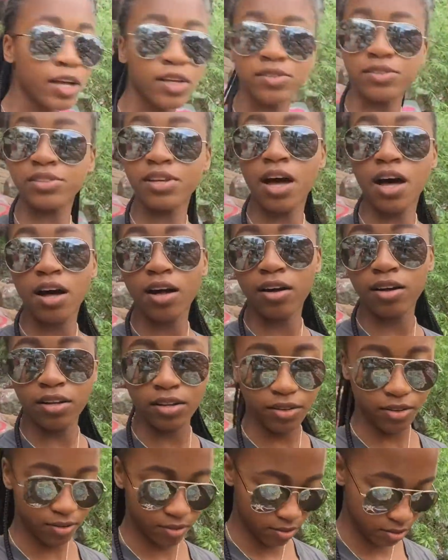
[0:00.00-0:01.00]
So,
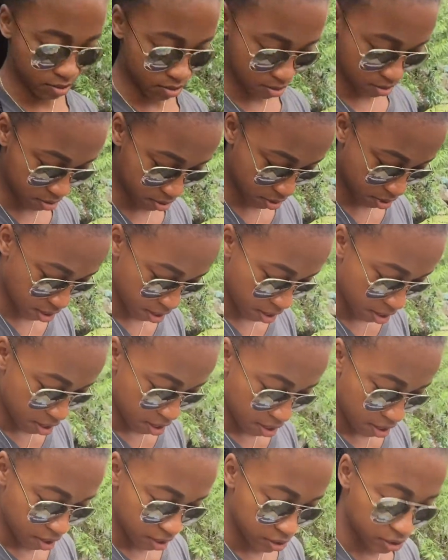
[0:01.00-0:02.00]

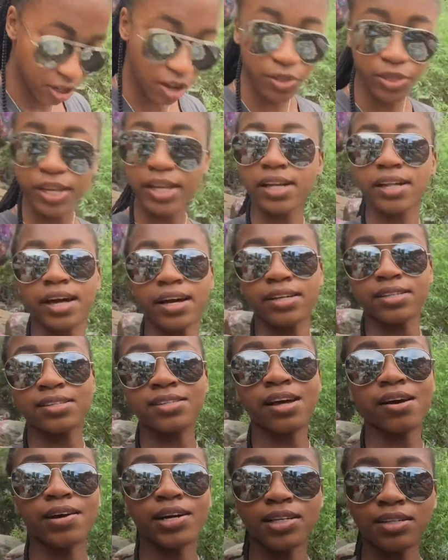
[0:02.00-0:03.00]
don't think like a
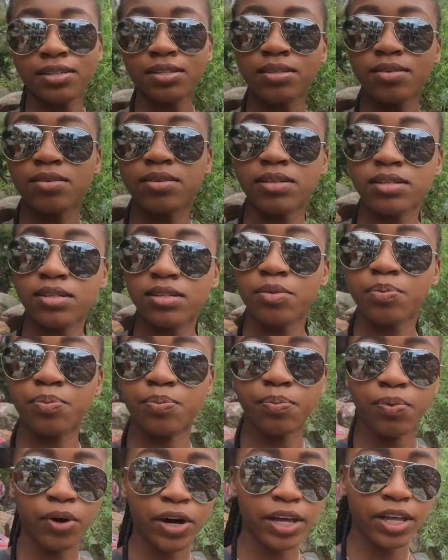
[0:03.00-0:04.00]
stay
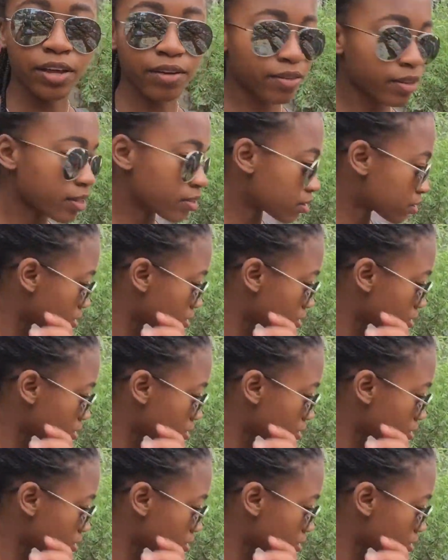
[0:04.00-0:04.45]
point of this